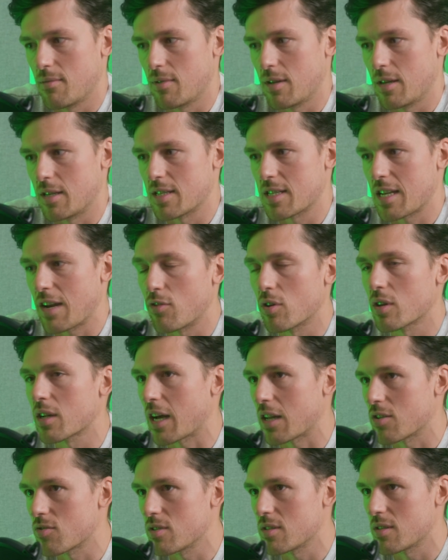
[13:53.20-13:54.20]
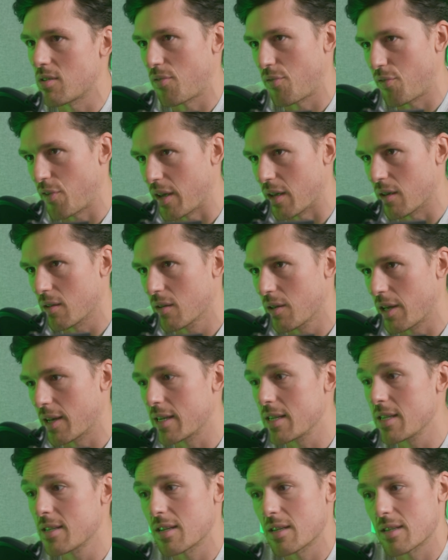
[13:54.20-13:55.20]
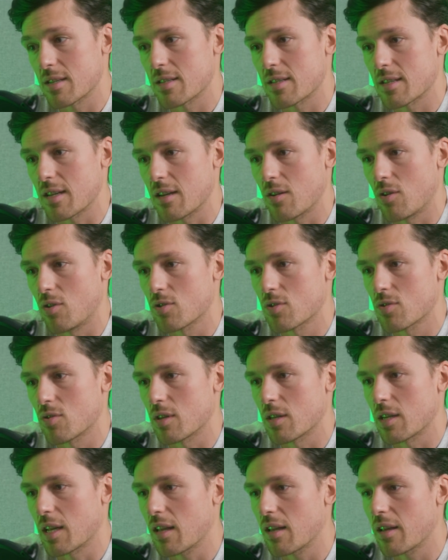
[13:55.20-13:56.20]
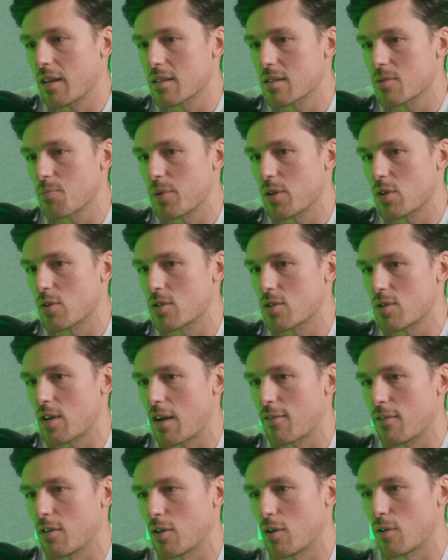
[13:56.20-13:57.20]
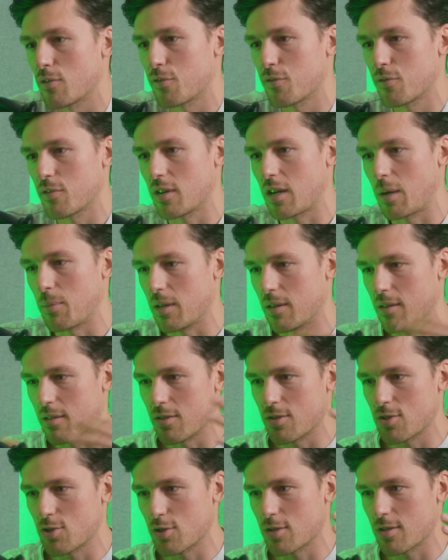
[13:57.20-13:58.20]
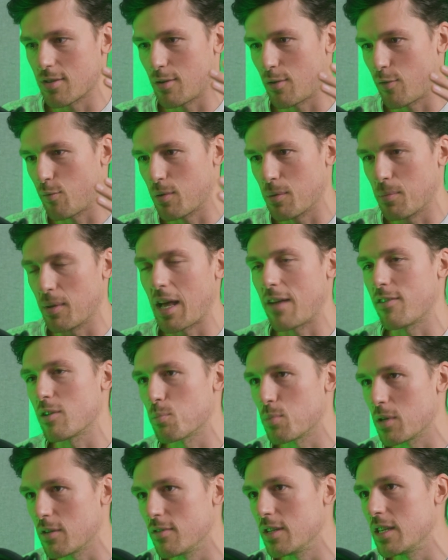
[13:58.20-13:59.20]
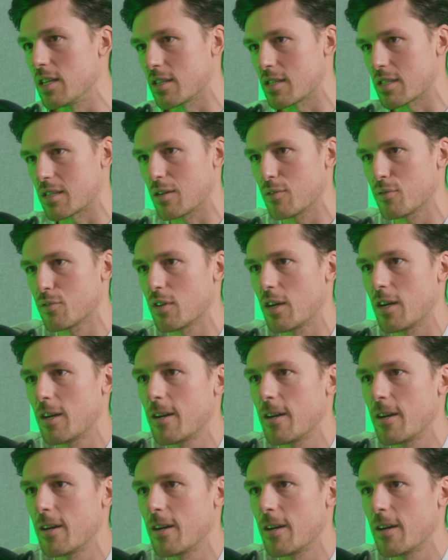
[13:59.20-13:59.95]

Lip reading: in several countries a thing, at least as I said, also in the Netherlands, because you have a lot of, there's just a lot of people having PV and stuff.